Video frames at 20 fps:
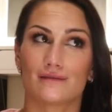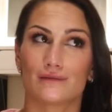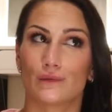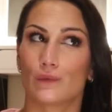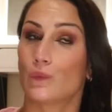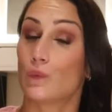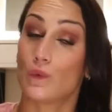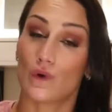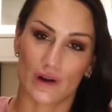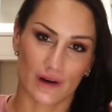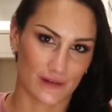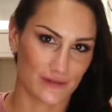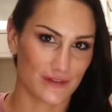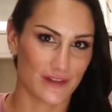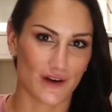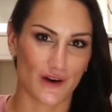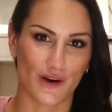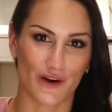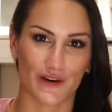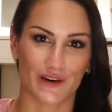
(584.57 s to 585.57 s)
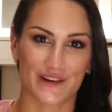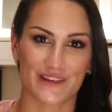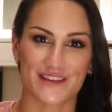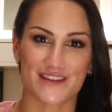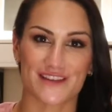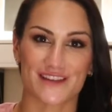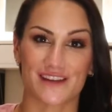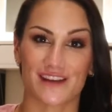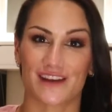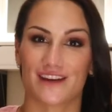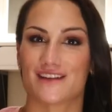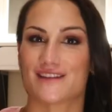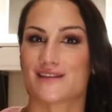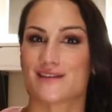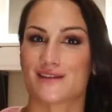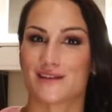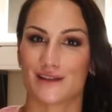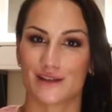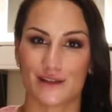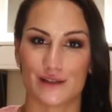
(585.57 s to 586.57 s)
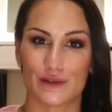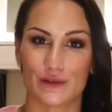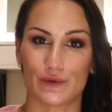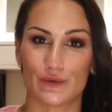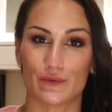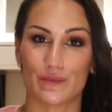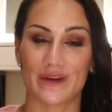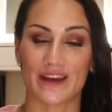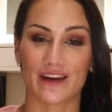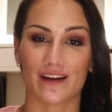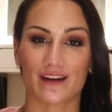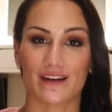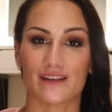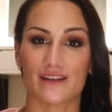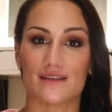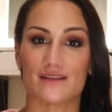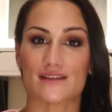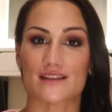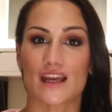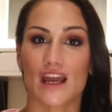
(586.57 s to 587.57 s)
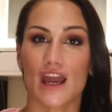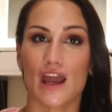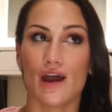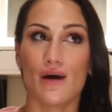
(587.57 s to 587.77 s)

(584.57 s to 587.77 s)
one of the hardest things to do because